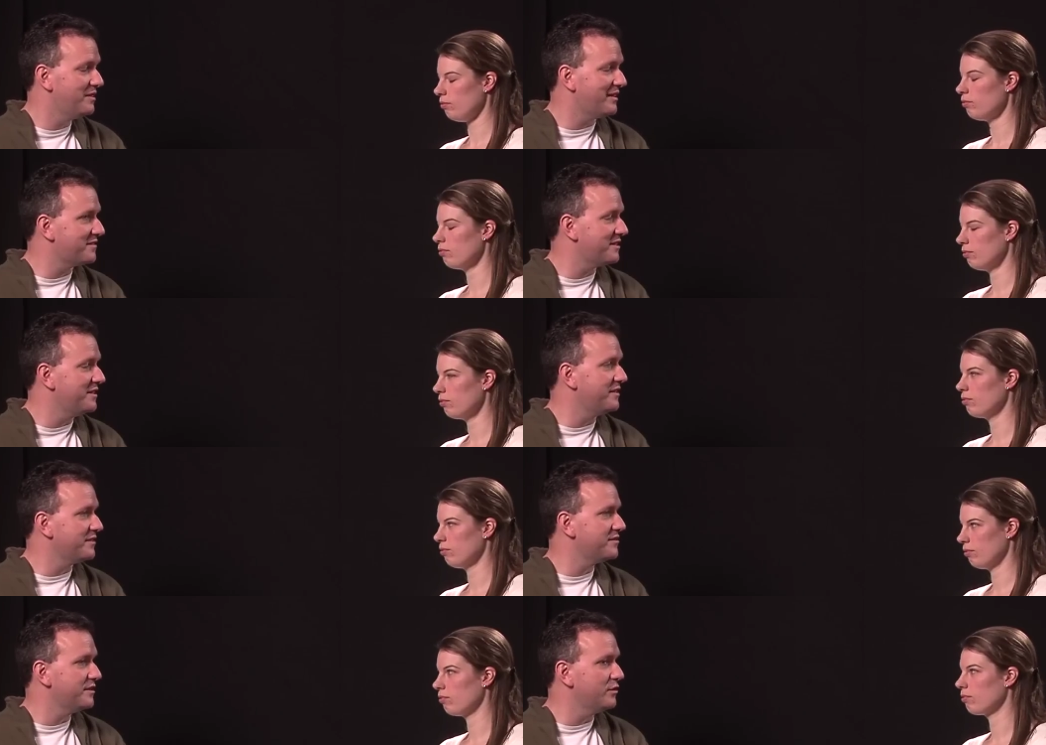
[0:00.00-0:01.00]

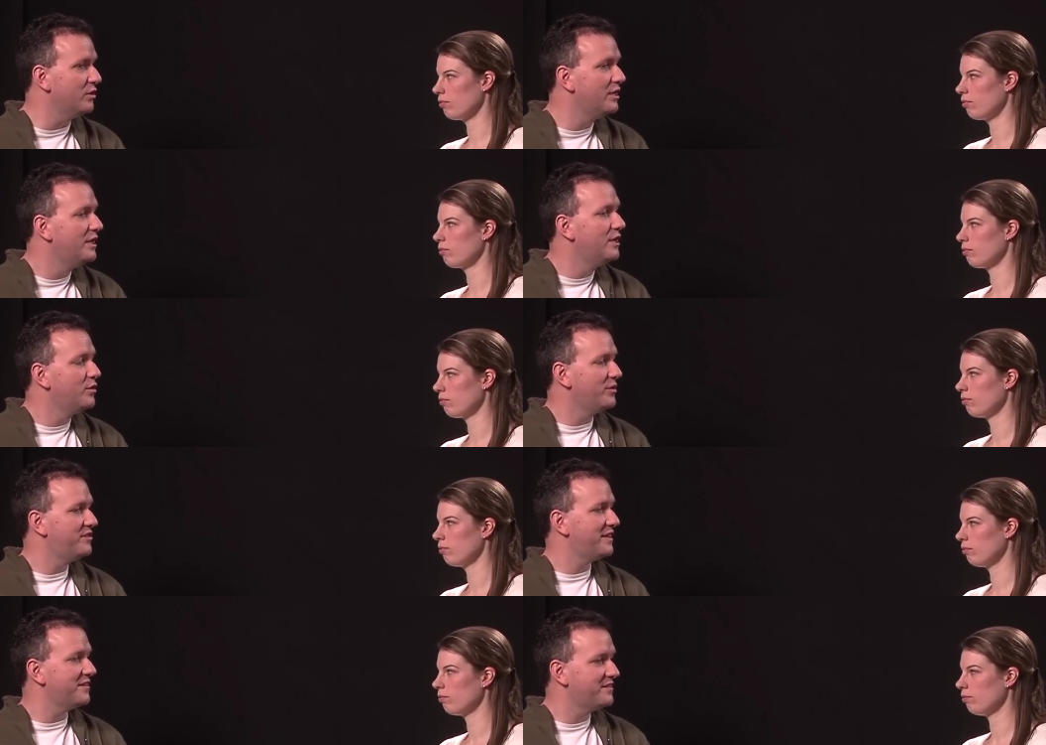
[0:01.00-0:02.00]
Speaker 1: exciting. So mm. we're
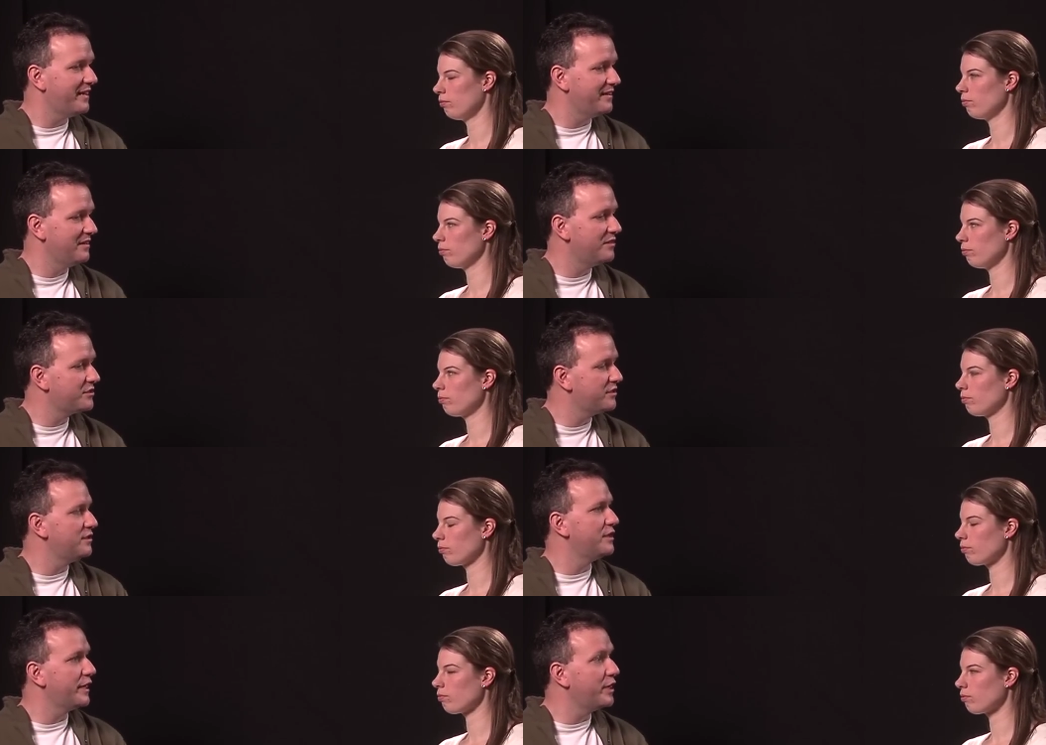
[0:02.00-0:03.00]
seeing the
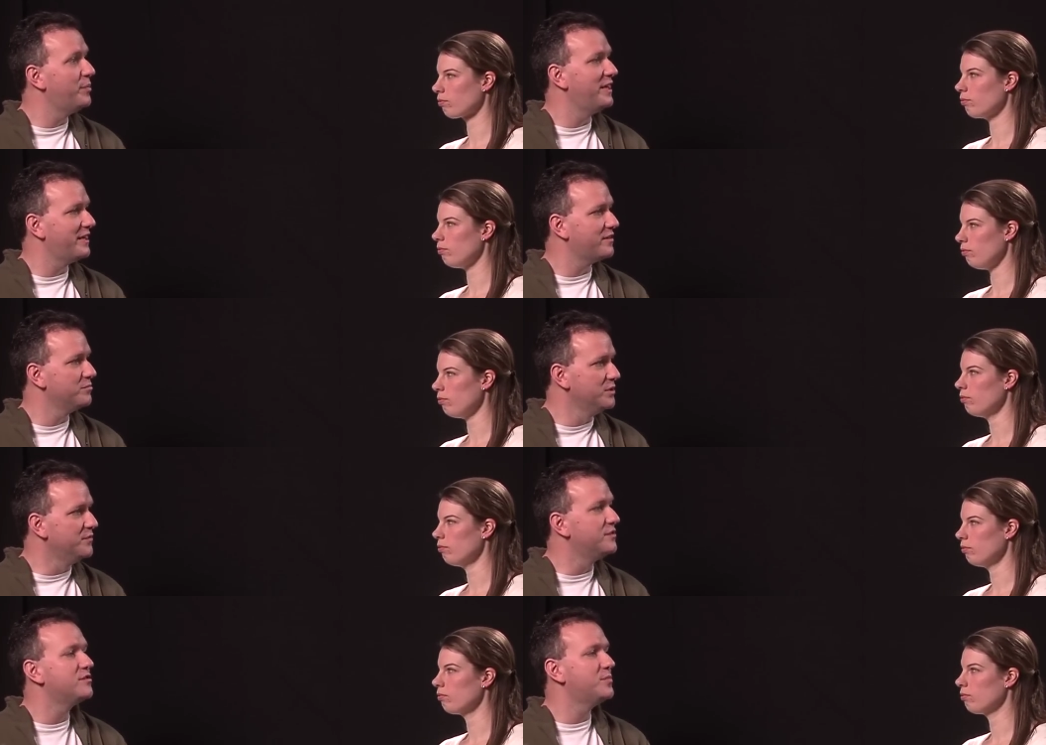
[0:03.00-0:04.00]
technological underpinnings
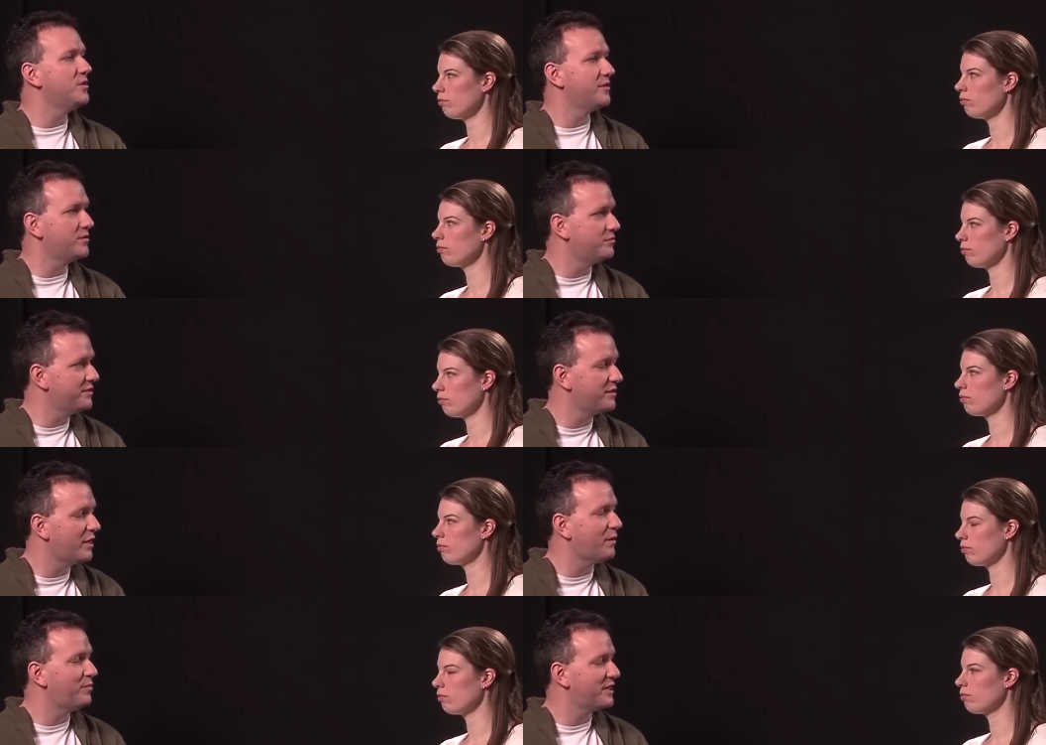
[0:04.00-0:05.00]
move to support those
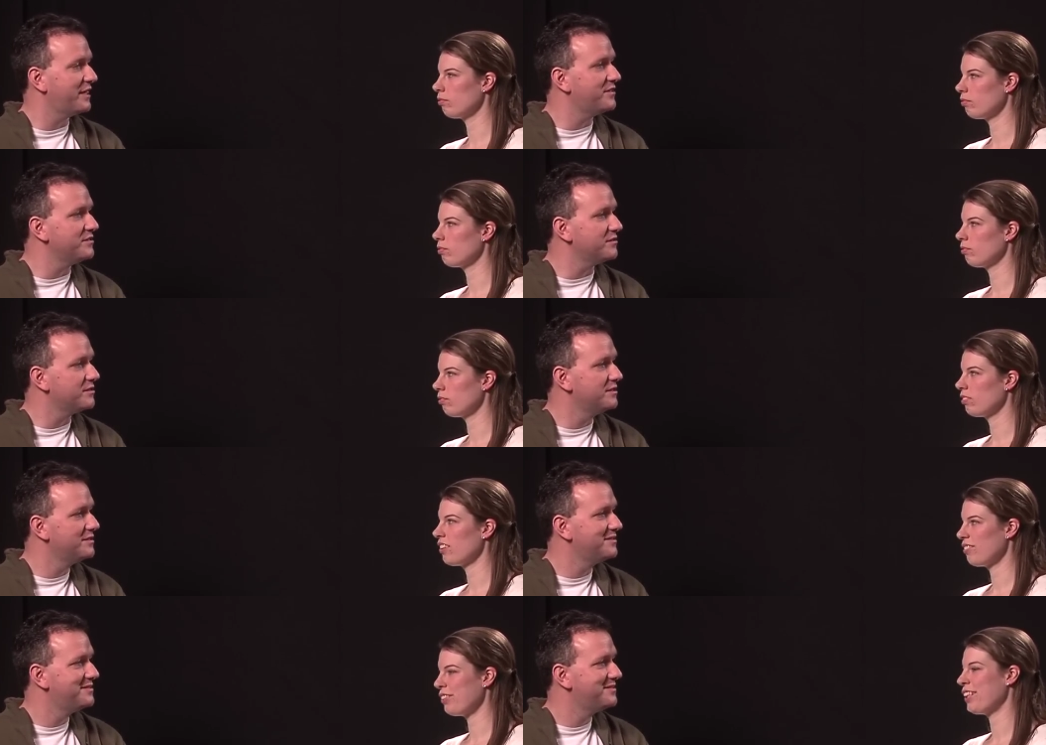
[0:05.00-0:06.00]
real-time applications.
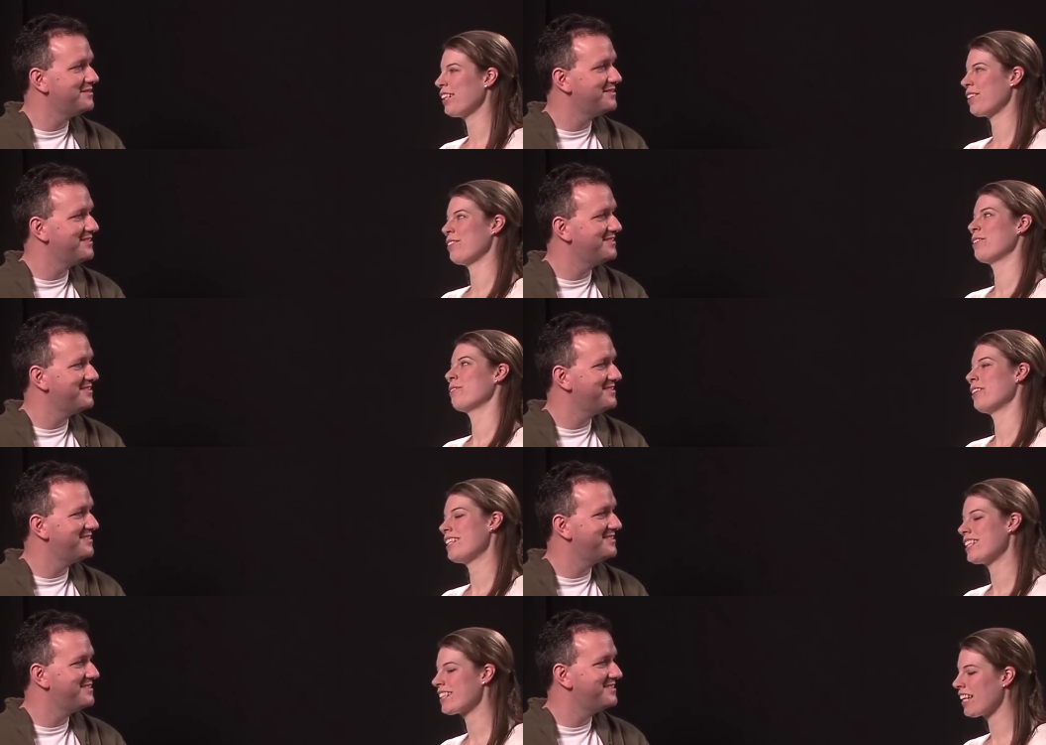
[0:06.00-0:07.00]
Speaker 2: Very cool.
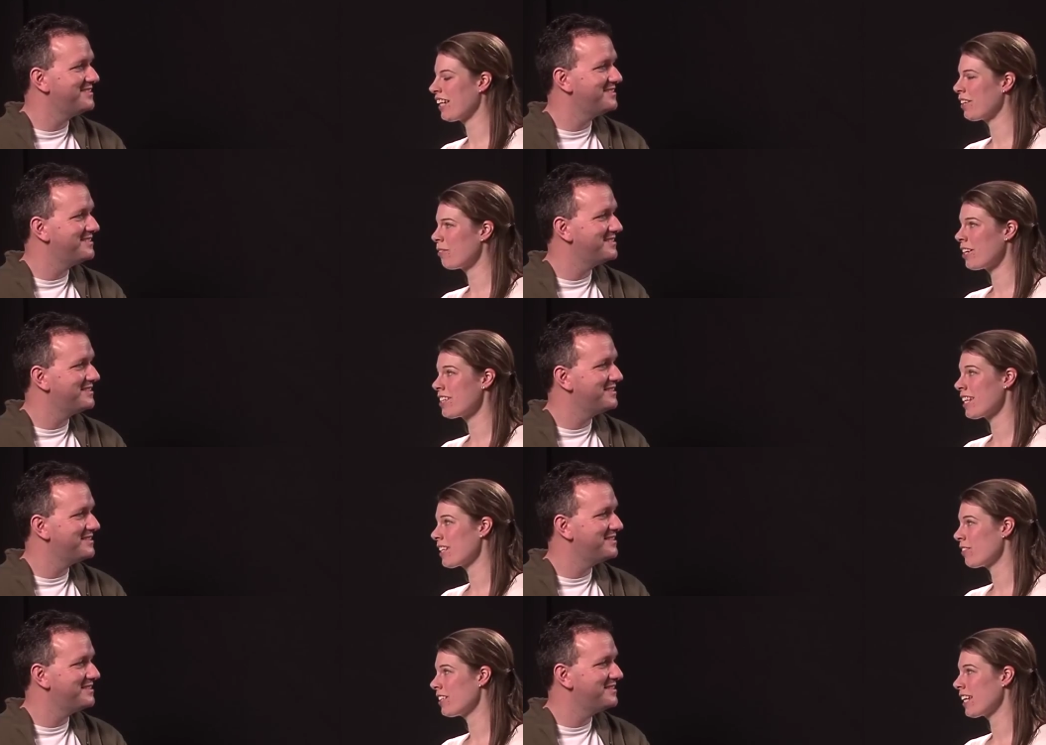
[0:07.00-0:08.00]
Well, it's exciting to watch.
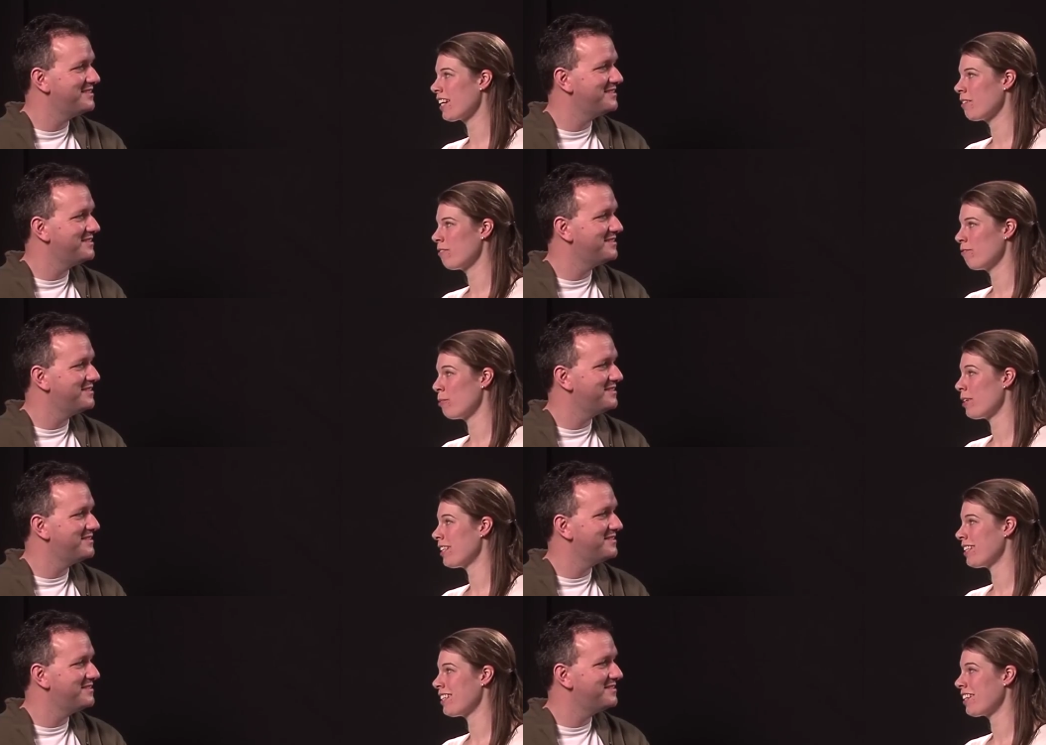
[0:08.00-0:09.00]
Thanks for taking a few
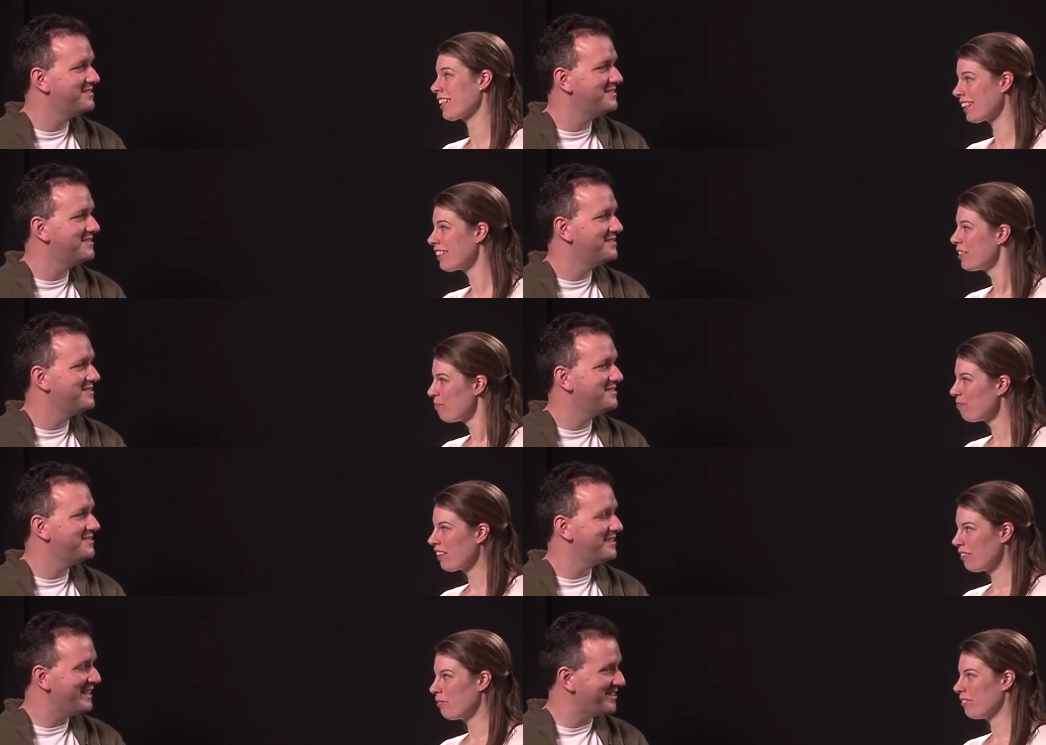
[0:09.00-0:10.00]
minutes to talk.
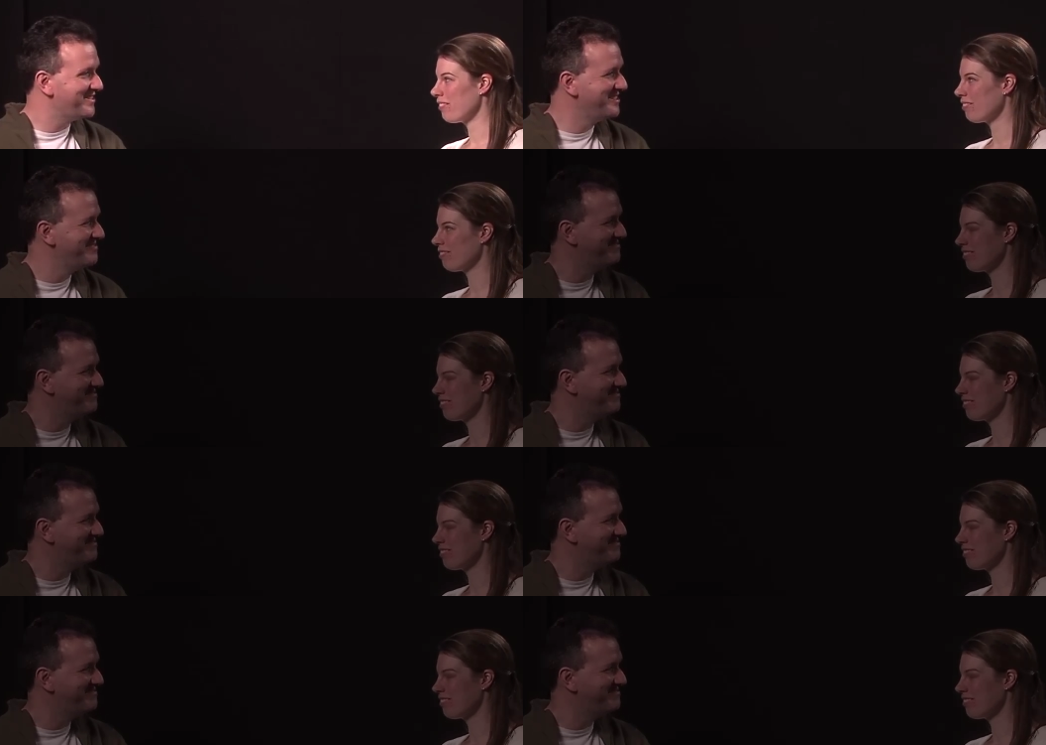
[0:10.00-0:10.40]
Speaker 1: Thanks.